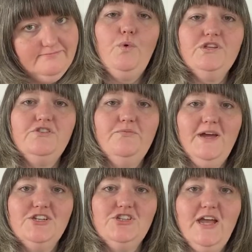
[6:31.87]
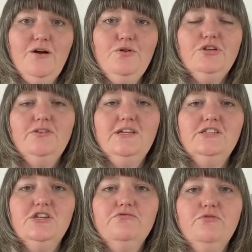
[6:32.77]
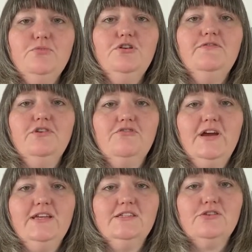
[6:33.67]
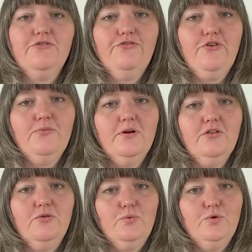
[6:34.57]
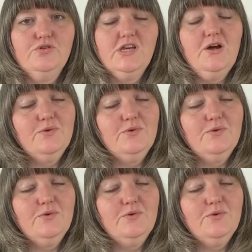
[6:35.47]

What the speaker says: Once you've mashed out, you need to remove the grains from the water,